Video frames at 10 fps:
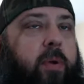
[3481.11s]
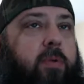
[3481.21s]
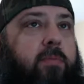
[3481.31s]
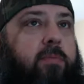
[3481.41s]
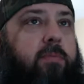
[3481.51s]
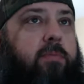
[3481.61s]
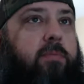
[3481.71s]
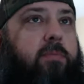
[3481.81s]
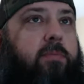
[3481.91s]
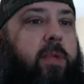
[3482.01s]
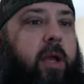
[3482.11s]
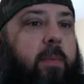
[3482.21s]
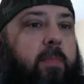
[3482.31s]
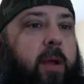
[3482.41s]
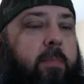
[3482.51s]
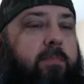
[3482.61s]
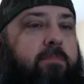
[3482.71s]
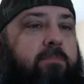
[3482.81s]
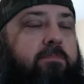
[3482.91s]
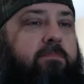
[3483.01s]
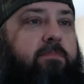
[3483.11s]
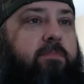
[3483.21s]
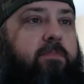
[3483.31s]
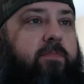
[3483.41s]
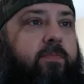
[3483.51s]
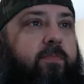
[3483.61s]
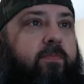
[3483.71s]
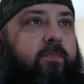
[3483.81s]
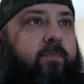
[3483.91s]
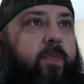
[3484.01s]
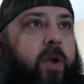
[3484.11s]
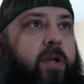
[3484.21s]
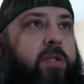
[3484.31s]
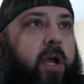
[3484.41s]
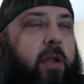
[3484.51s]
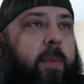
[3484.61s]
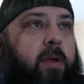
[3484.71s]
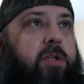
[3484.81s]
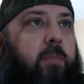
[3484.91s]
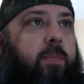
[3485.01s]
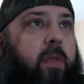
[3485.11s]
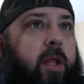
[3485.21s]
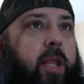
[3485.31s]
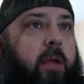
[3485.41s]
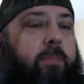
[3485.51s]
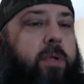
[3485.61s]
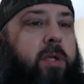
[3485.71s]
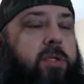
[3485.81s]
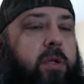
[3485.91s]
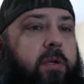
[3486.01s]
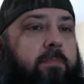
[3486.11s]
but I'm very excited about something like that potentially.